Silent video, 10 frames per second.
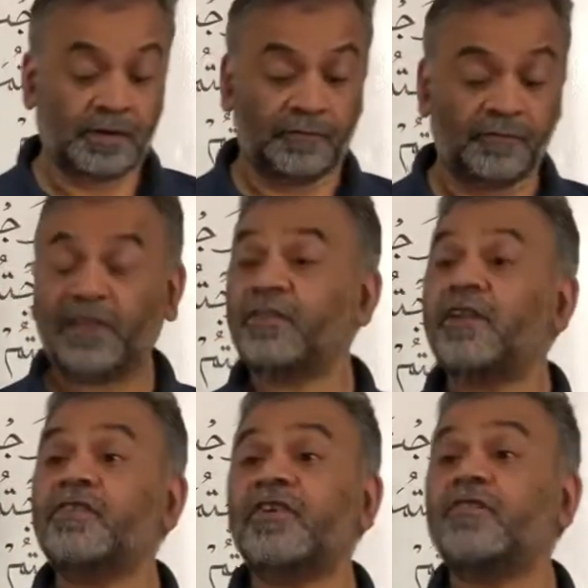Faisal
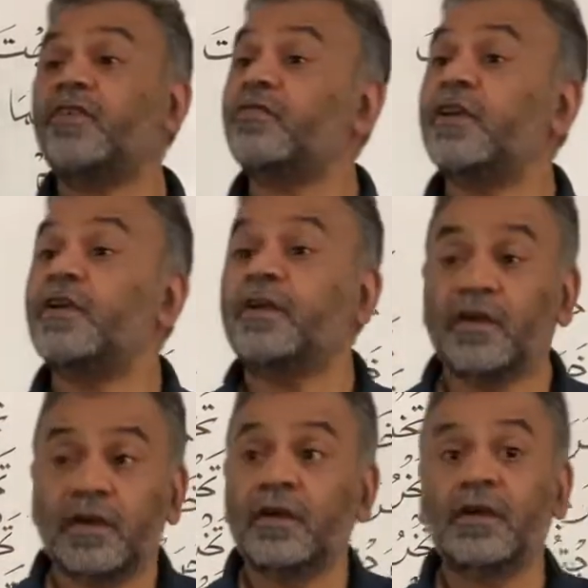is addressing
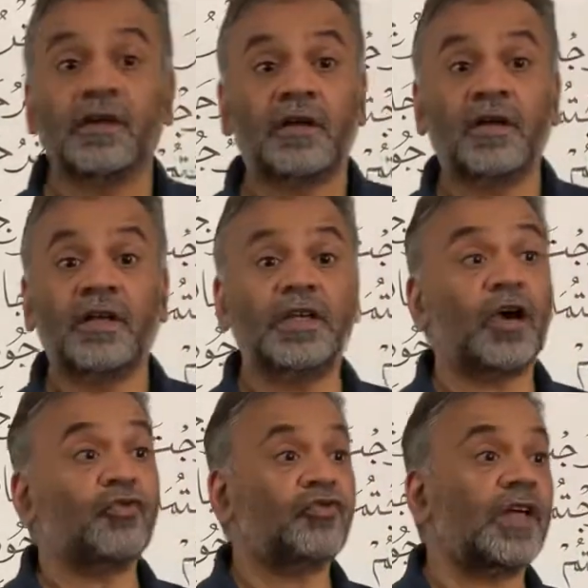
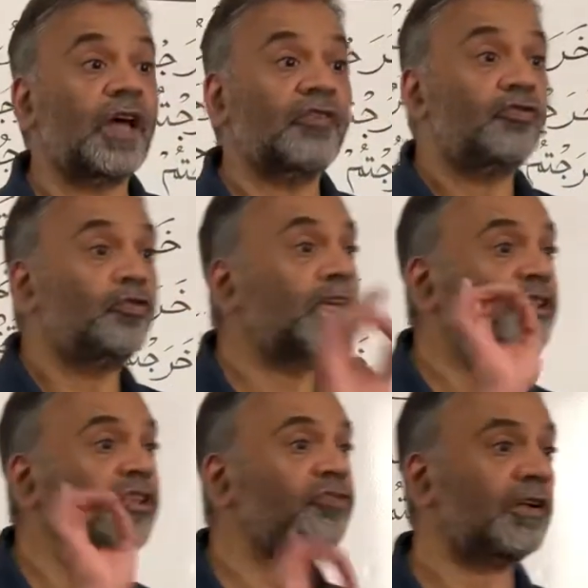ya ustaz to the
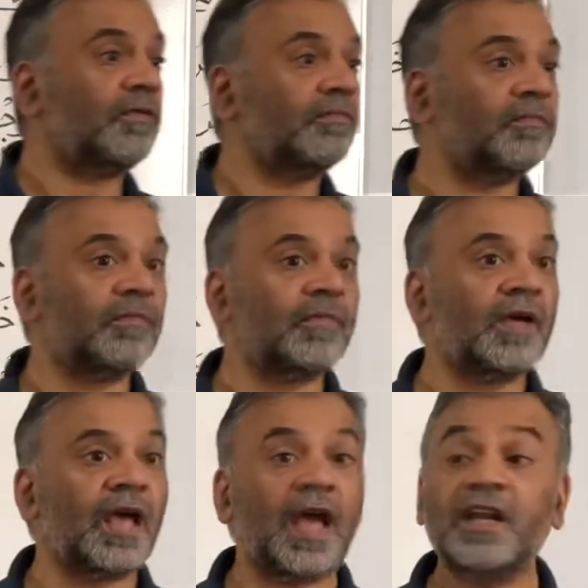teacher
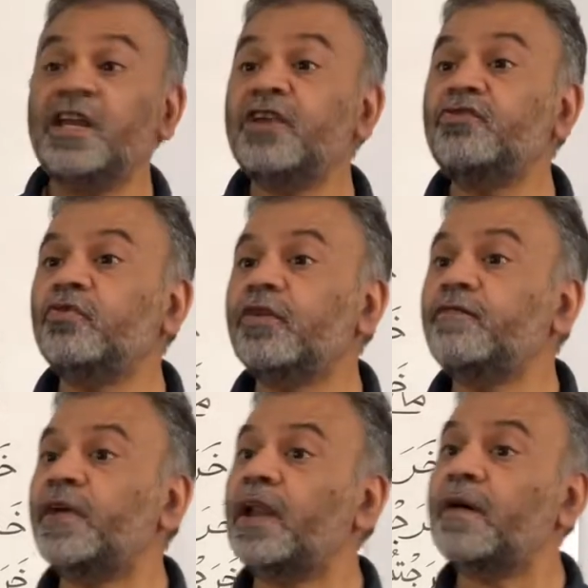and he is using
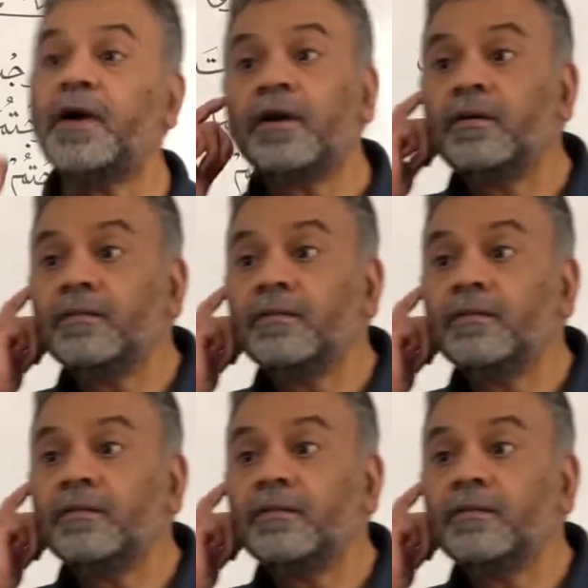fail amar.